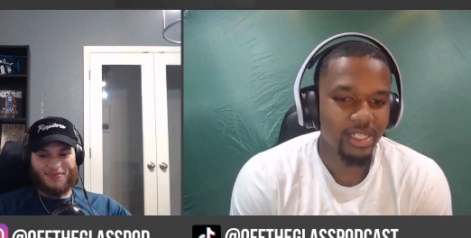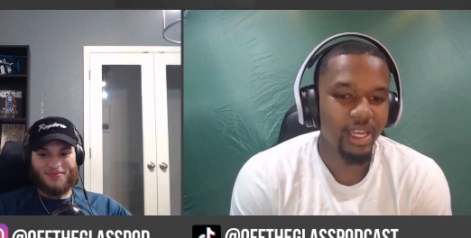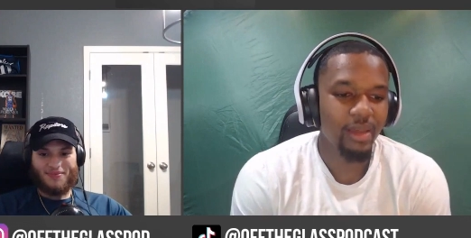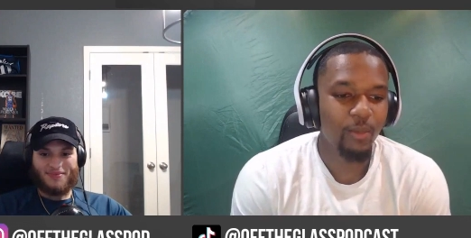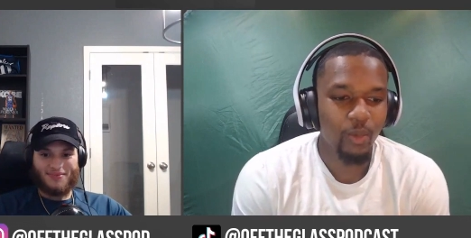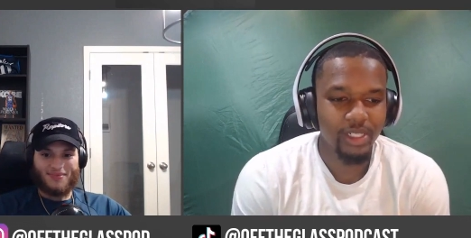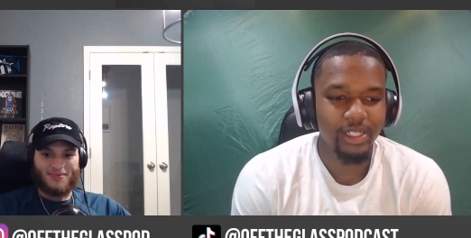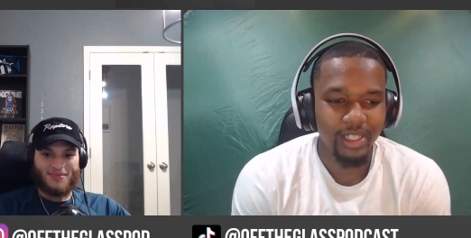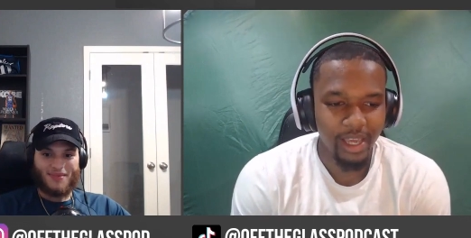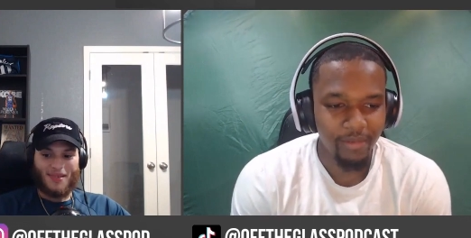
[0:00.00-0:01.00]
Speaker 1: name
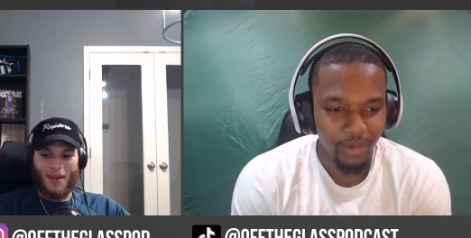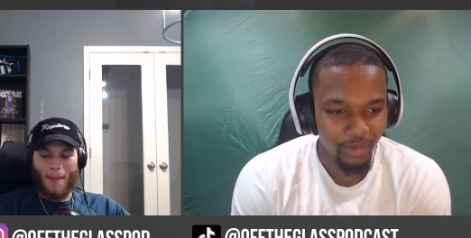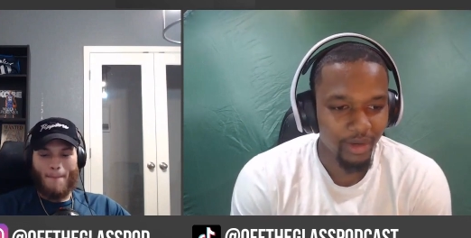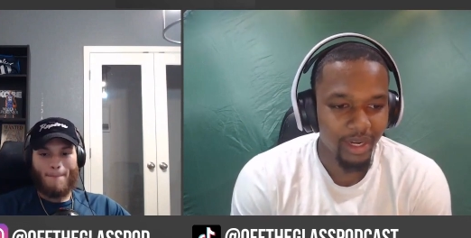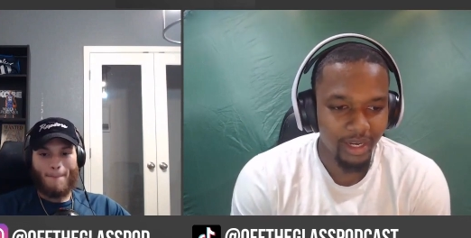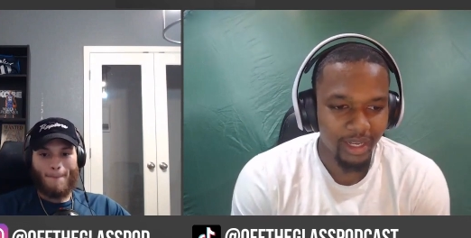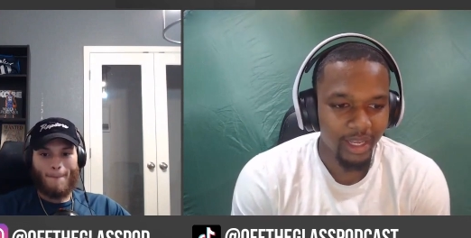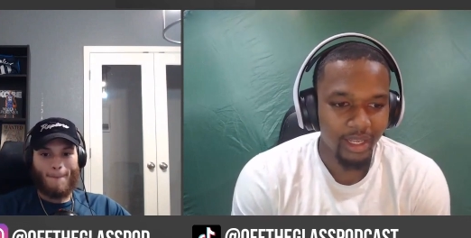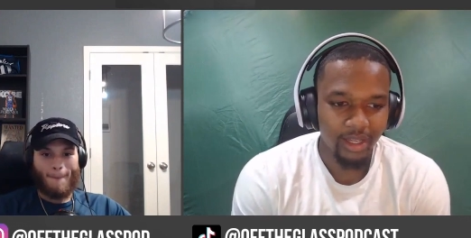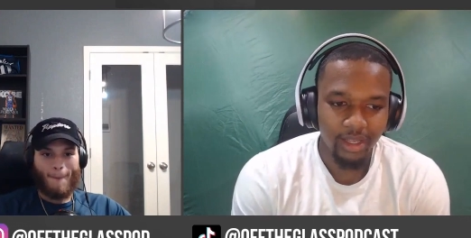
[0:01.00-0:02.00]
wasn't Kevin Durant,
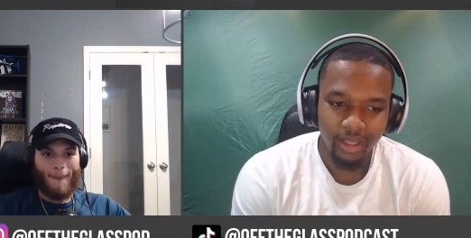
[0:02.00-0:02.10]
like,